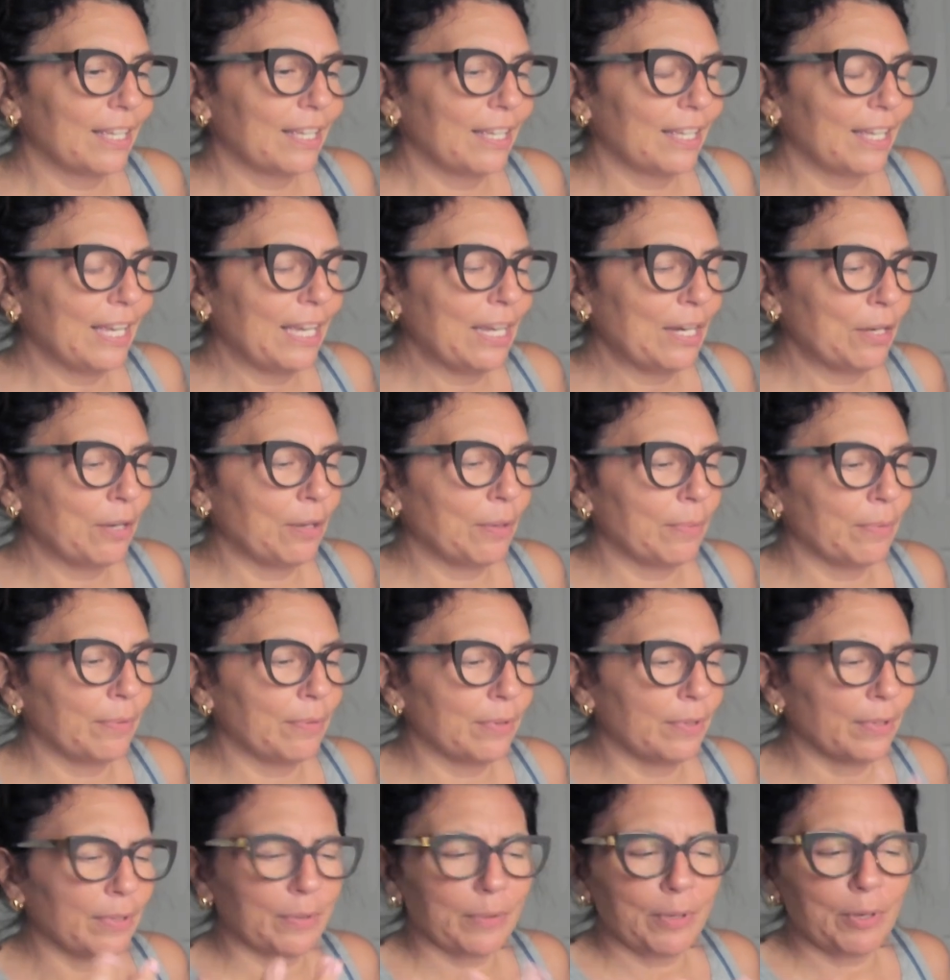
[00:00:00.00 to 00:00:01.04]
and her
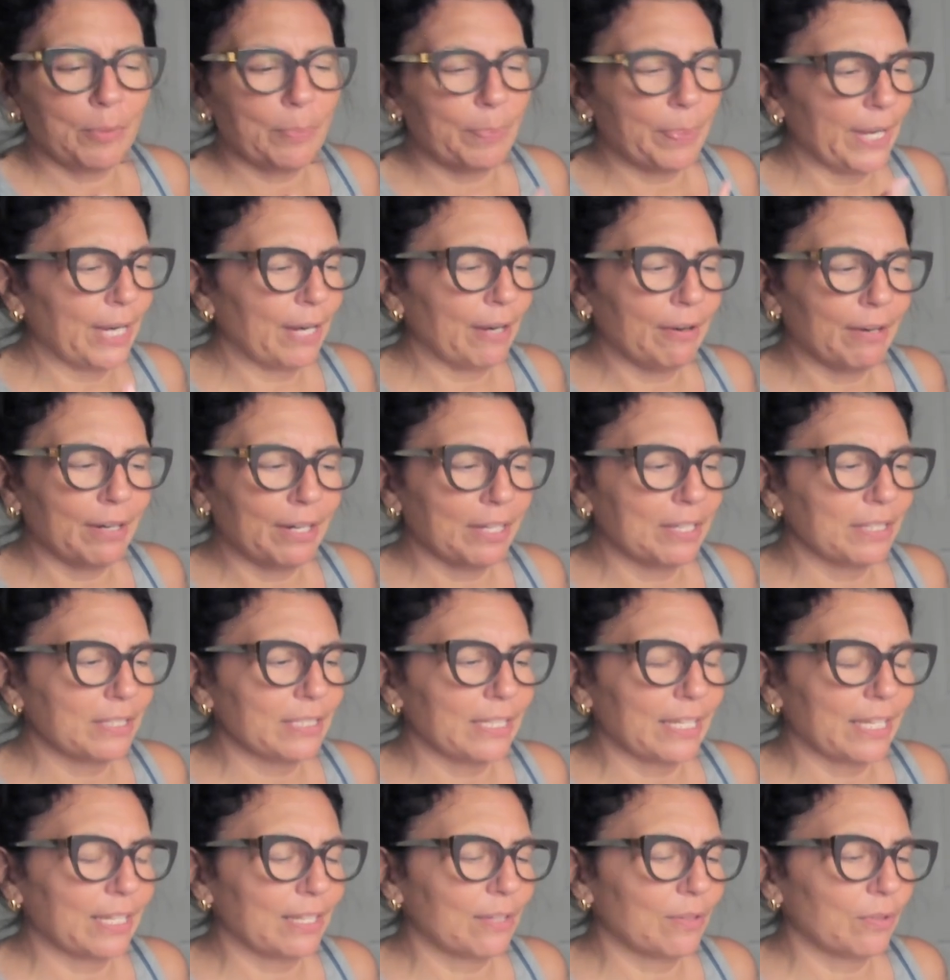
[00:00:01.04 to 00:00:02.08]
her parent is
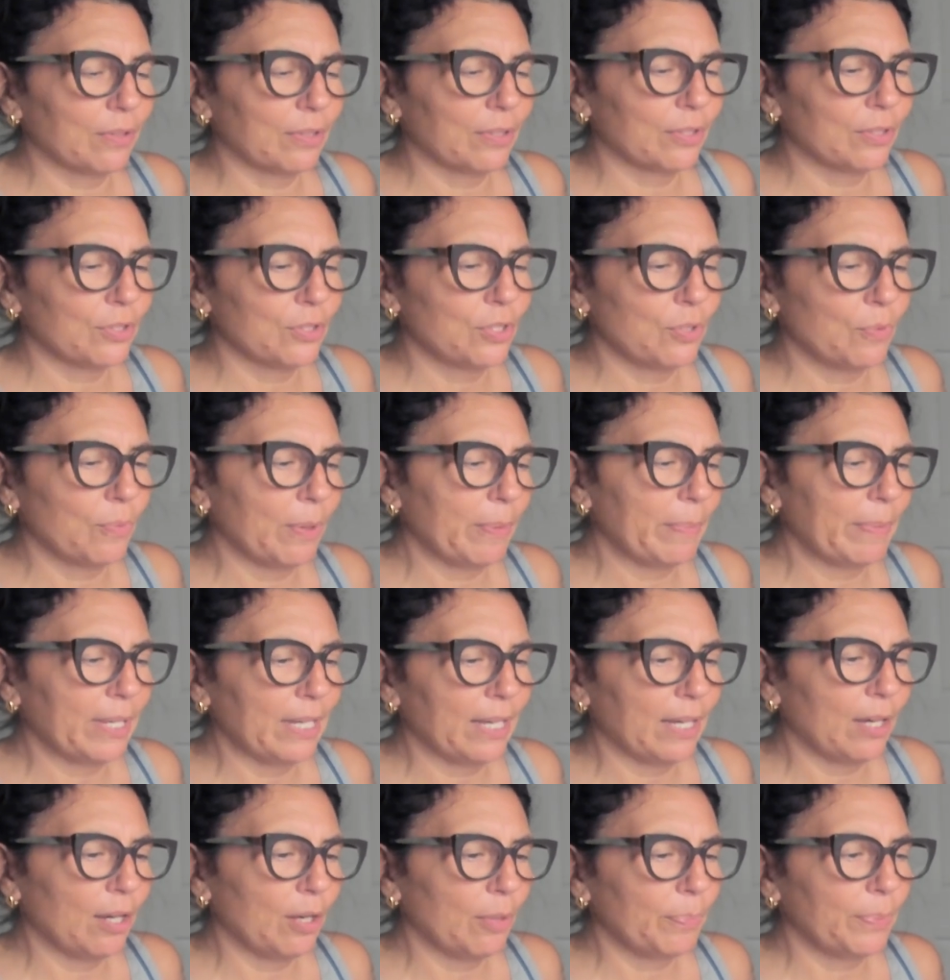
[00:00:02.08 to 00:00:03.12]
like, do you want me to
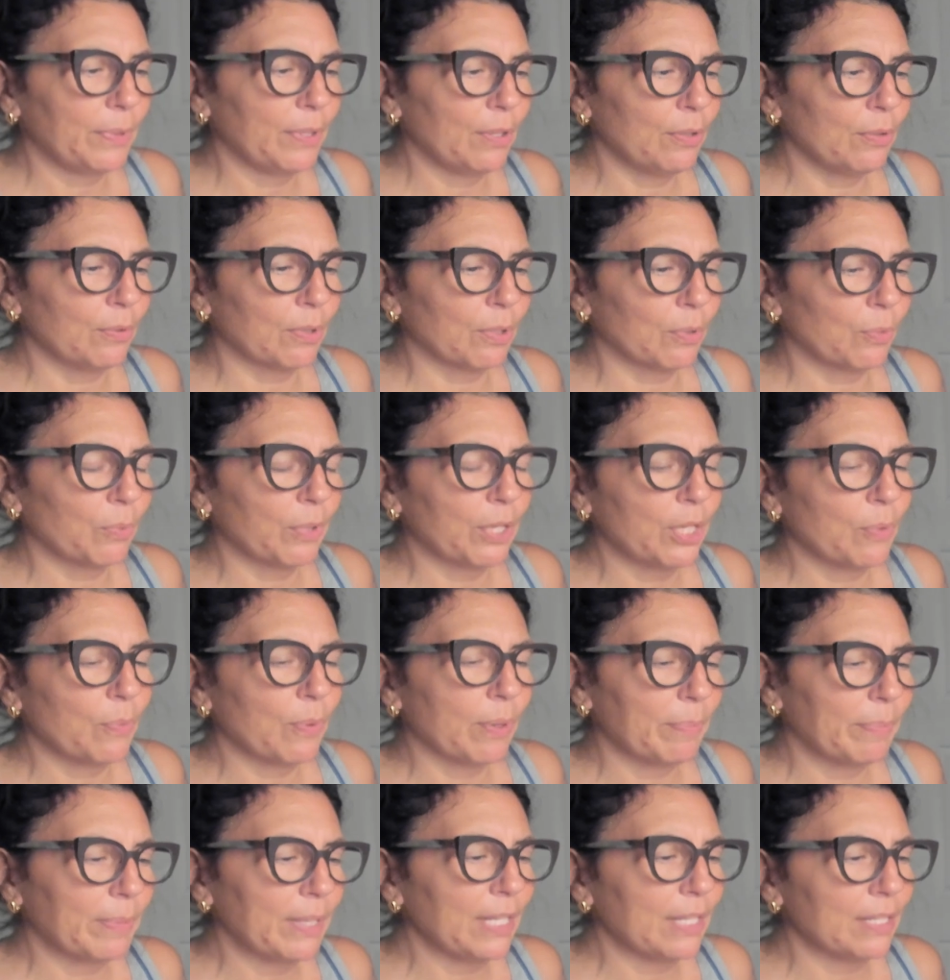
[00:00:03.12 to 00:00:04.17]
help you, or what do you
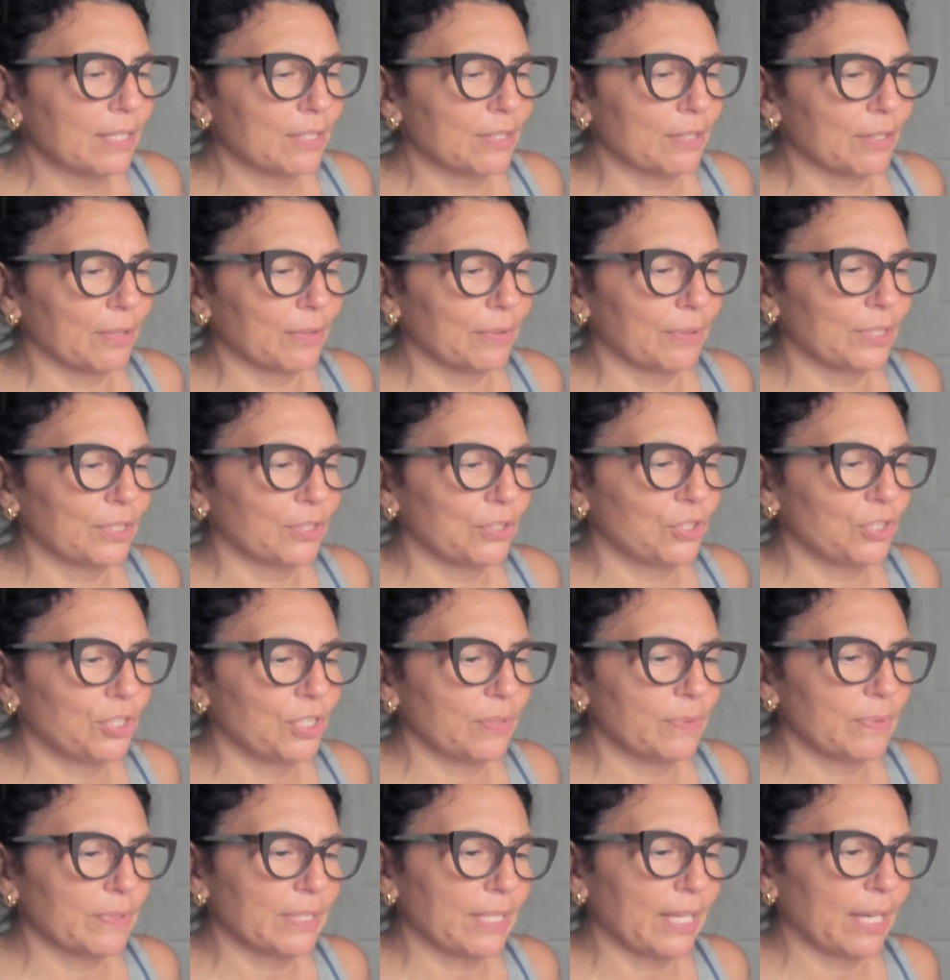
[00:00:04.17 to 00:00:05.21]
want me to do? And
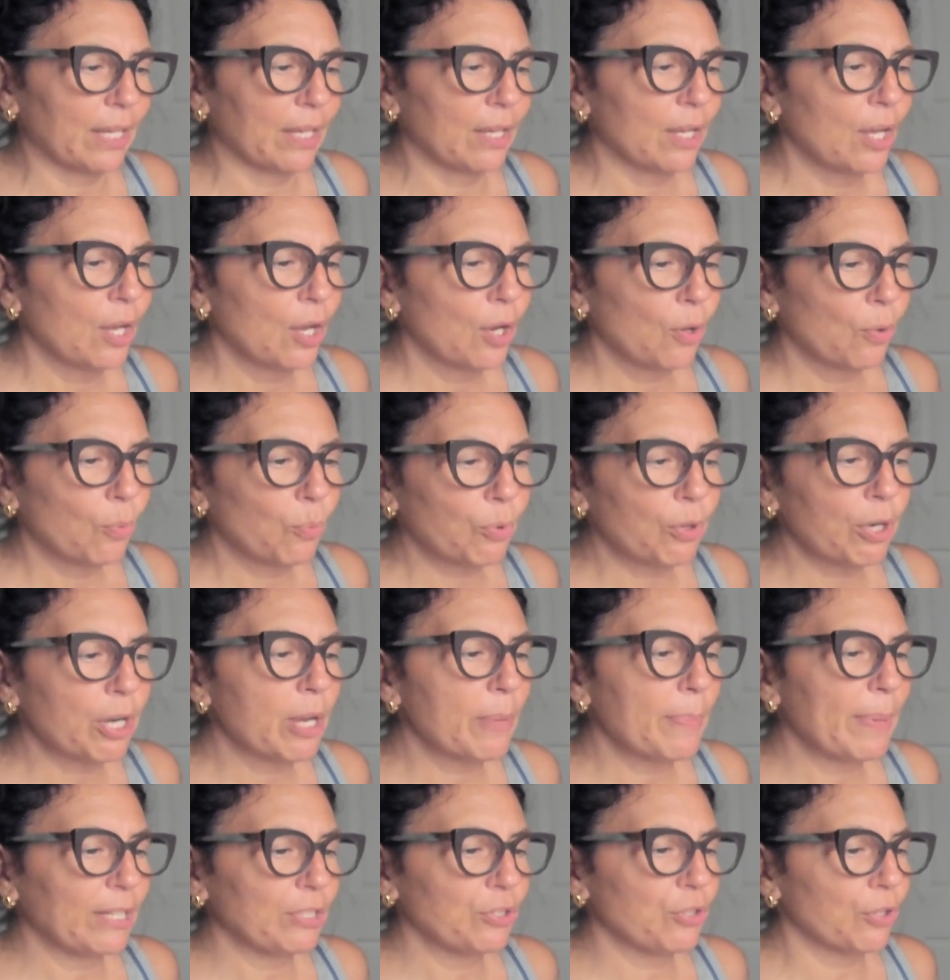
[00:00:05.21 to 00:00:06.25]
she was like, worry
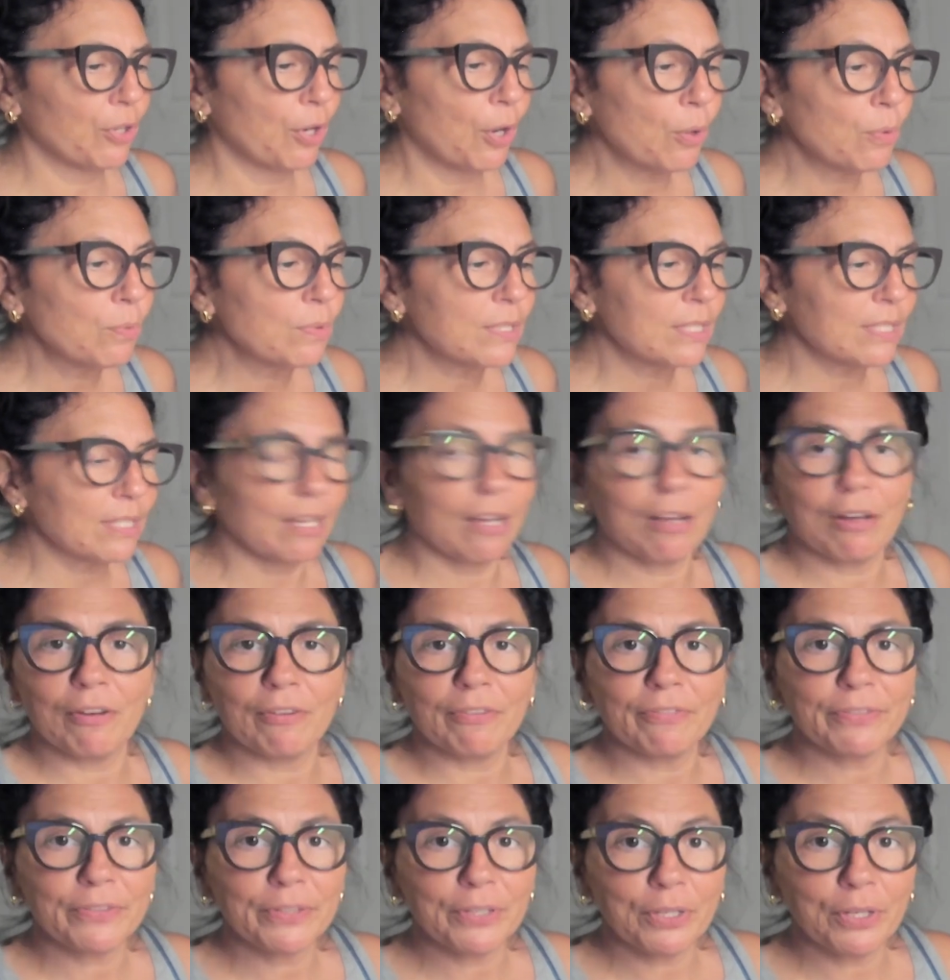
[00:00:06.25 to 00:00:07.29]
about your own
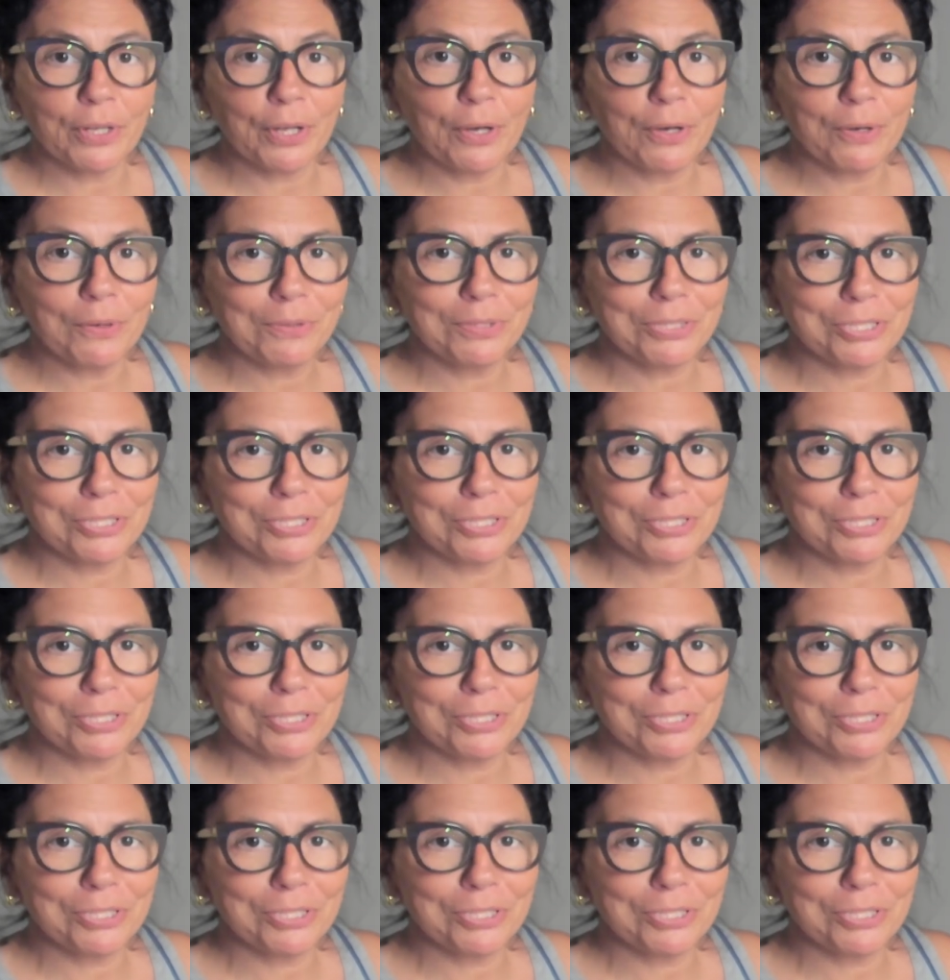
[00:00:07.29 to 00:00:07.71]
self, you know?